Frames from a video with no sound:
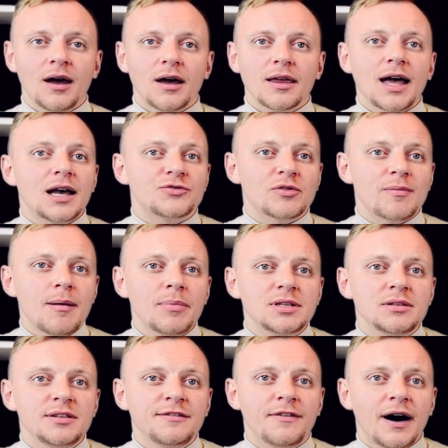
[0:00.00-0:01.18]
Guys, remember to
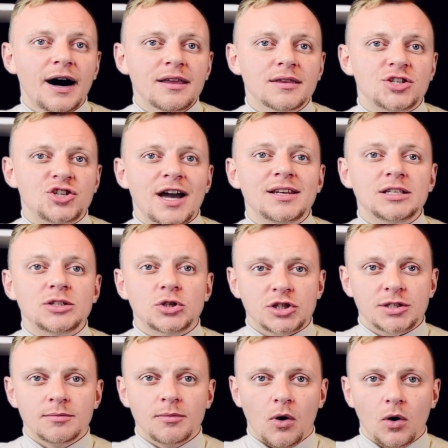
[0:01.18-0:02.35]
divide the chant into
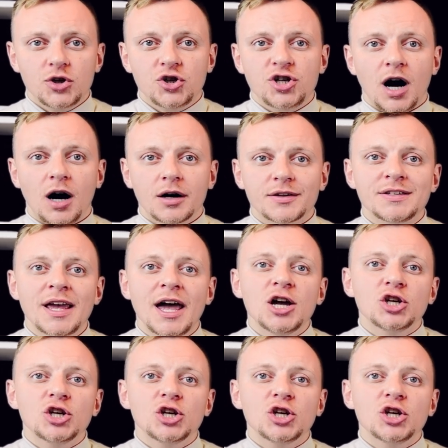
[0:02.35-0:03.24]
small chunks